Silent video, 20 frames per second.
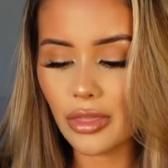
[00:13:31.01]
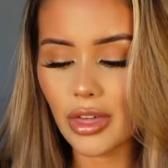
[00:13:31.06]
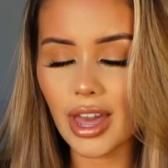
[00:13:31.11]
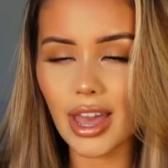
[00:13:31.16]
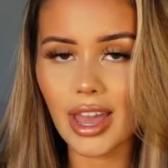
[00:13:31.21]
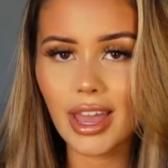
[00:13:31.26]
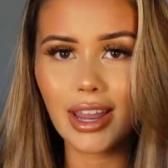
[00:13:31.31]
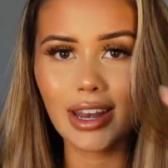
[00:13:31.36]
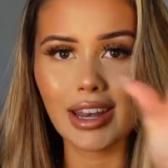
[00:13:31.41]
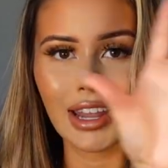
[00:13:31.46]

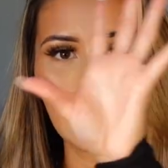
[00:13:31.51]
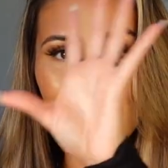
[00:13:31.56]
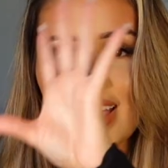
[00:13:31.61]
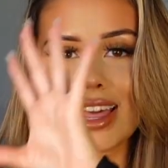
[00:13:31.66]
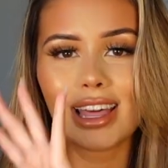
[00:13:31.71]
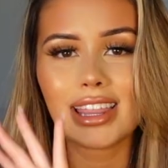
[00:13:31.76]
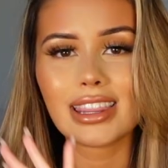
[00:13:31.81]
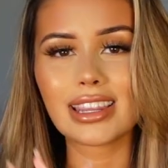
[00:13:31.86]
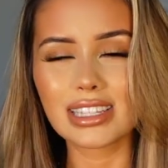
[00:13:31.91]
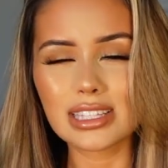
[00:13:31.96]
then
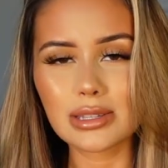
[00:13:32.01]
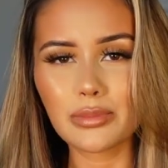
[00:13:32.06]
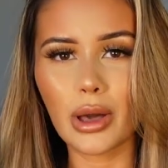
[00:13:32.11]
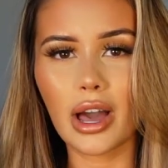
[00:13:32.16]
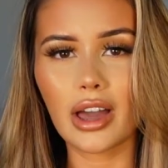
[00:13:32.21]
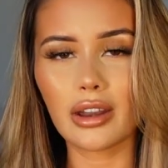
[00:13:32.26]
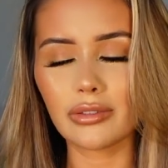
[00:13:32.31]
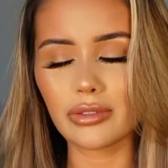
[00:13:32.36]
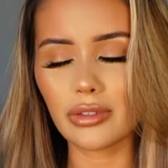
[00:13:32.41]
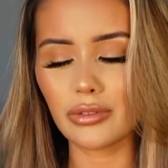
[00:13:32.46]
this
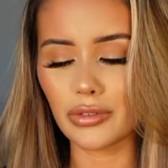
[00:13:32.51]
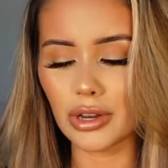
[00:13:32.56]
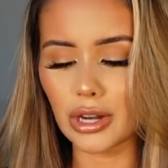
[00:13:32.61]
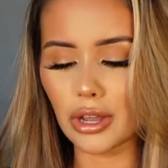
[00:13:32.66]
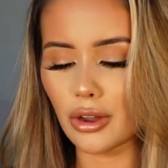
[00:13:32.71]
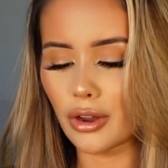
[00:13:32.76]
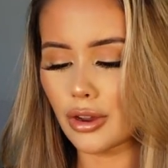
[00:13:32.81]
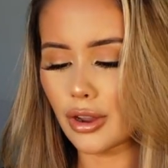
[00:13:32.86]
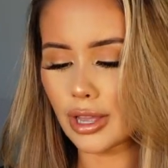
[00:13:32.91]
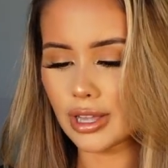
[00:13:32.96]
part of the
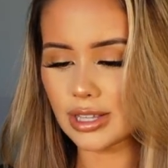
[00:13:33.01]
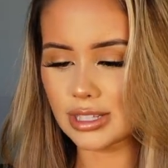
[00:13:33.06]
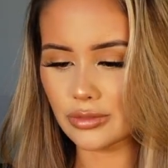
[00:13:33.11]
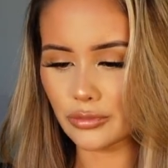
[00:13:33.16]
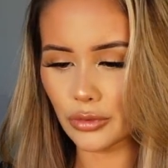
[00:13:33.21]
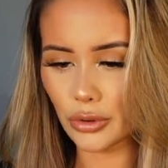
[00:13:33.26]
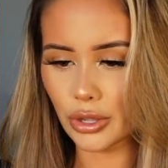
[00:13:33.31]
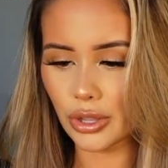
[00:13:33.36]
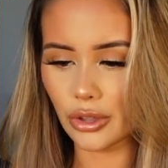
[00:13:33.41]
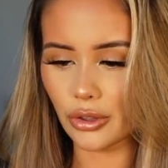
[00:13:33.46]
video is for